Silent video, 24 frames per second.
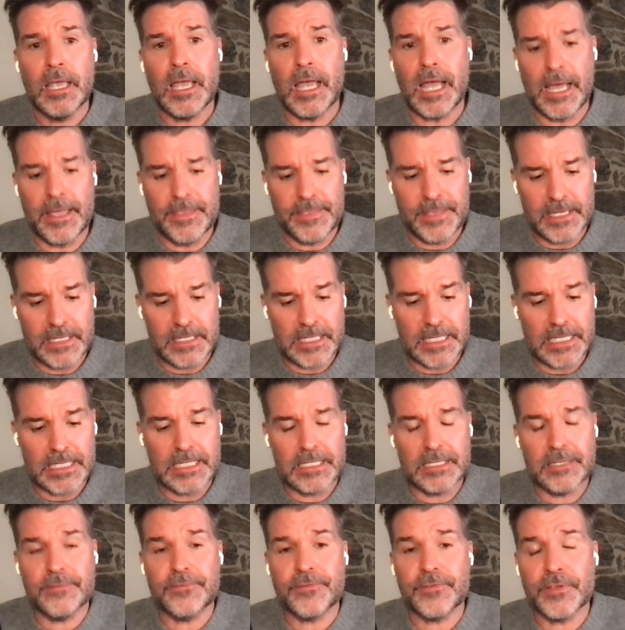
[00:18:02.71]
And then in
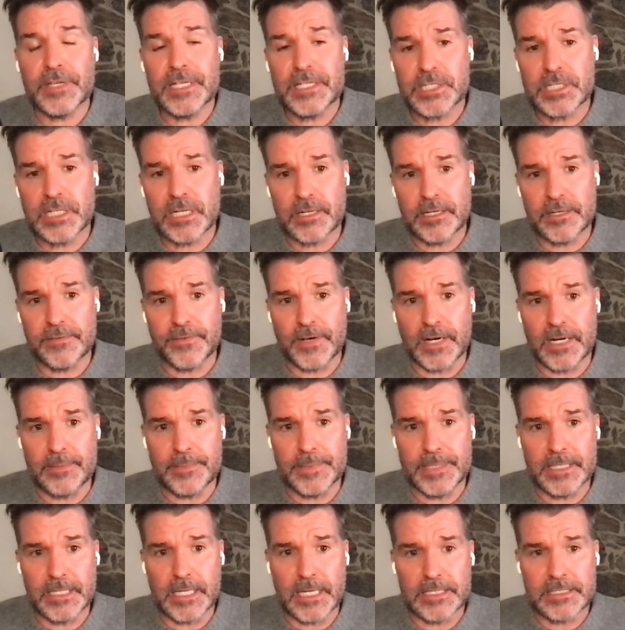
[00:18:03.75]
an inflationary
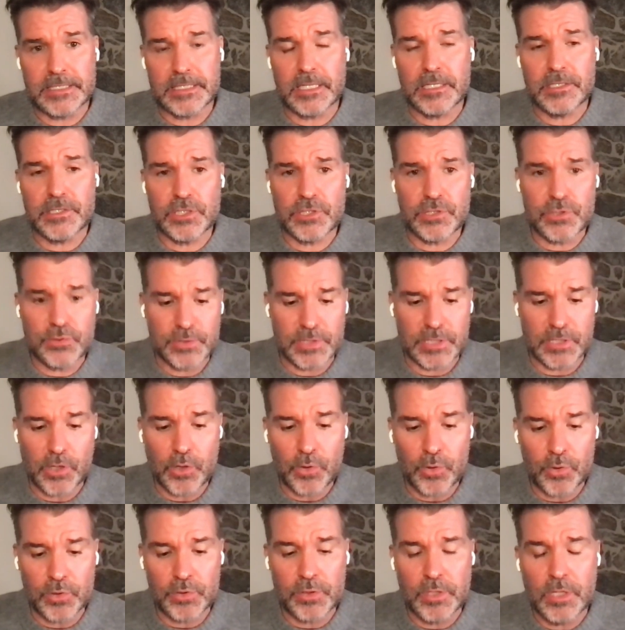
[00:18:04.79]
environment, instead of just using
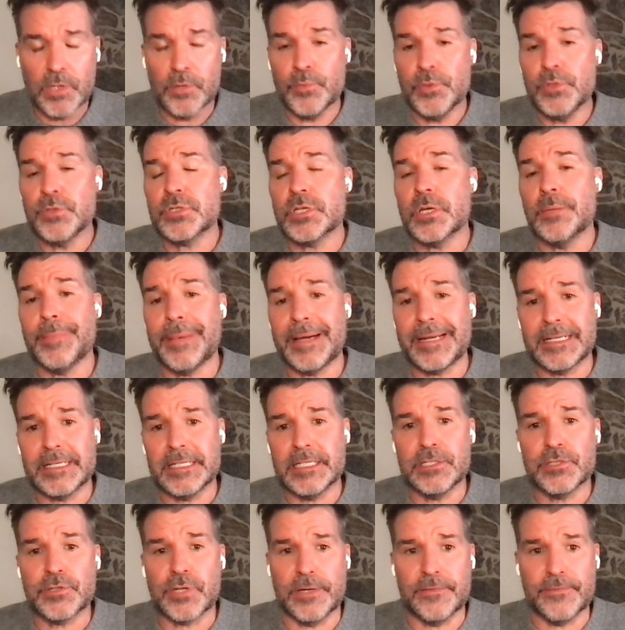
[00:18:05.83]
gold, we use commodity
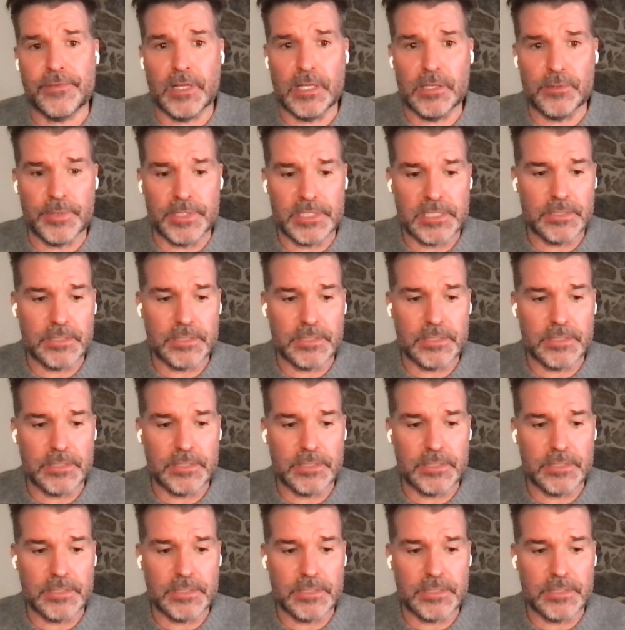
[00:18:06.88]
trend followers.